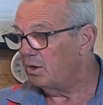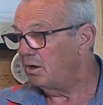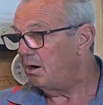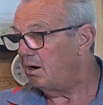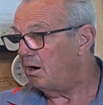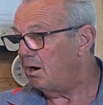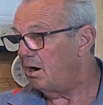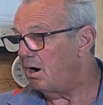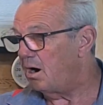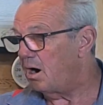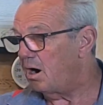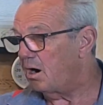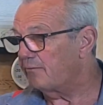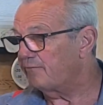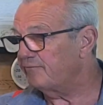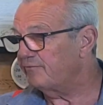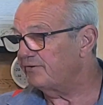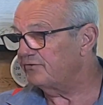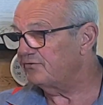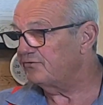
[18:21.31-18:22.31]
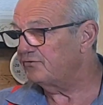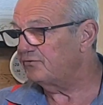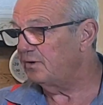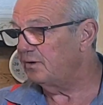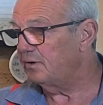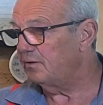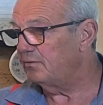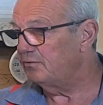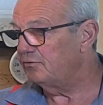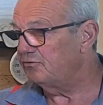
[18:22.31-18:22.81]
harvest
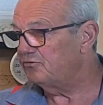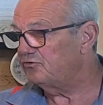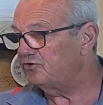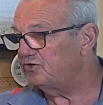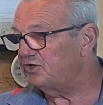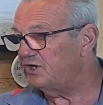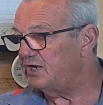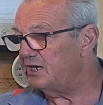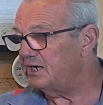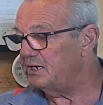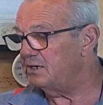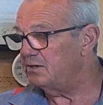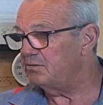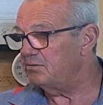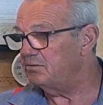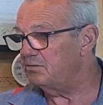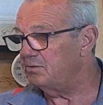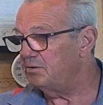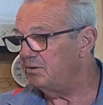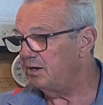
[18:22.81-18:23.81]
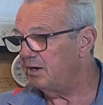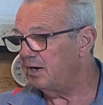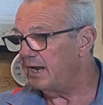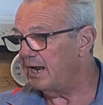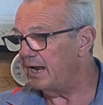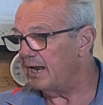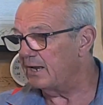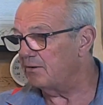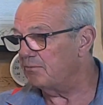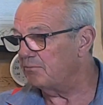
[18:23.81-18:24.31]
skin
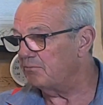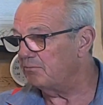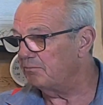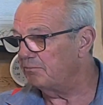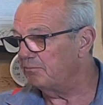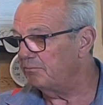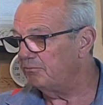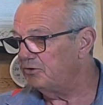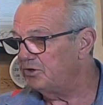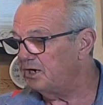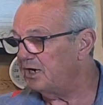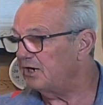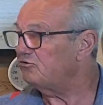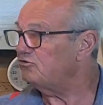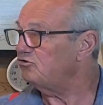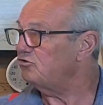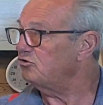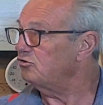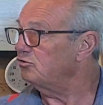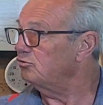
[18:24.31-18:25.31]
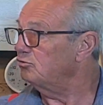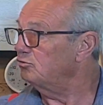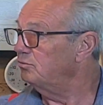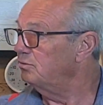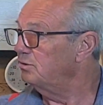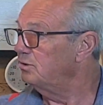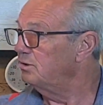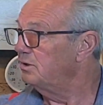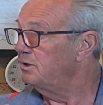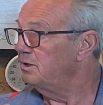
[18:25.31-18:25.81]
and tissue,
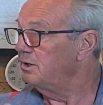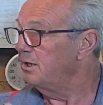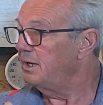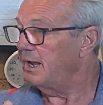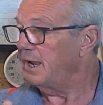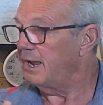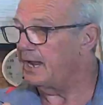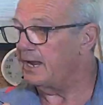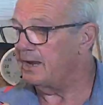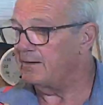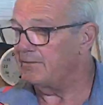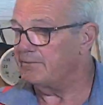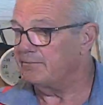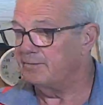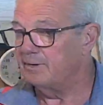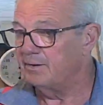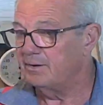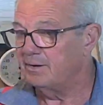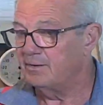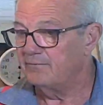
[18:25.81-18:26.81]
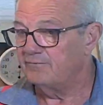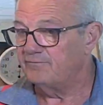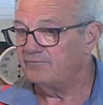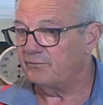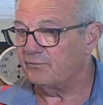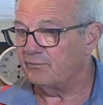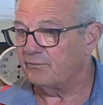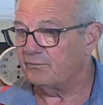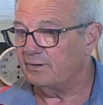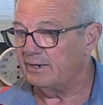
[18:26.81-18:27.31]
and
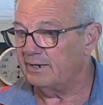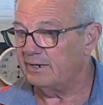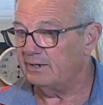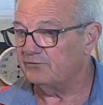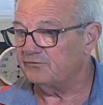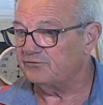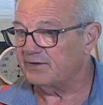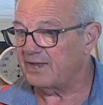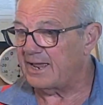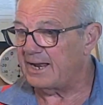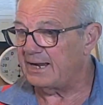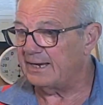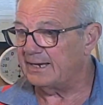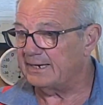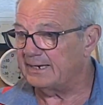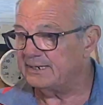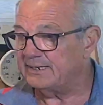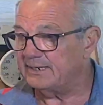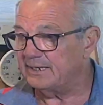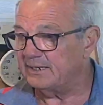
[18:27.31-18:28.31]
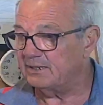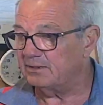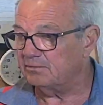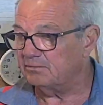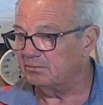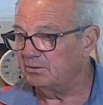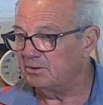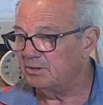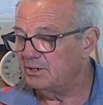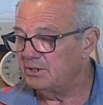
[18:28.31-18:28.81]
for little Sally,
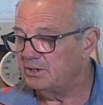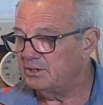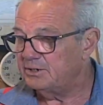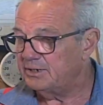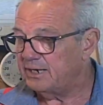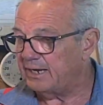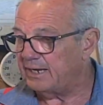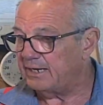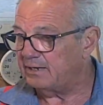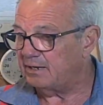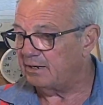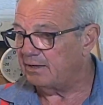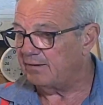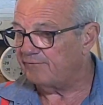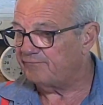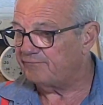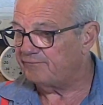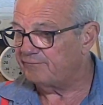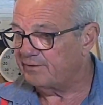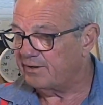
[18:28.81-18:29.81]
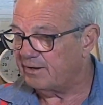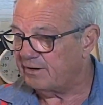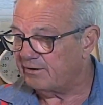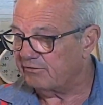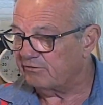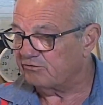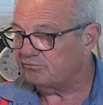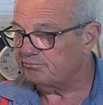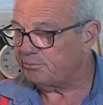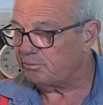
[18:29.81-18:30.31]
they'll take off
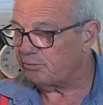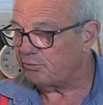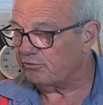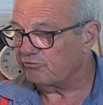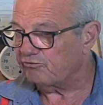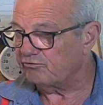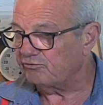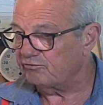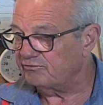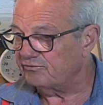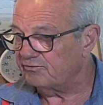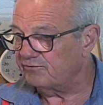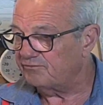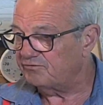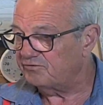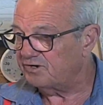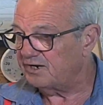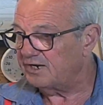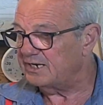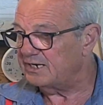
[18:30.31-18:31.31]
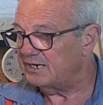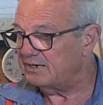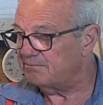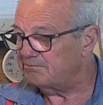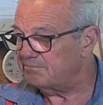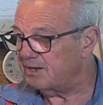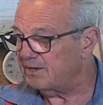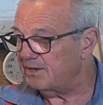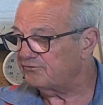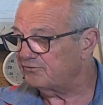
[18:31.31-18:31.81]
large portions of skin and
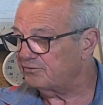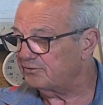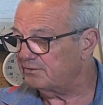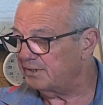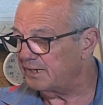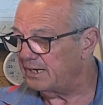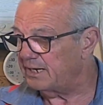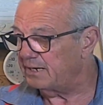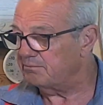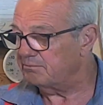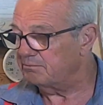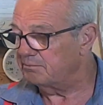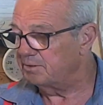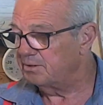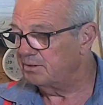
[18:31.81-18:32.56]
muscle and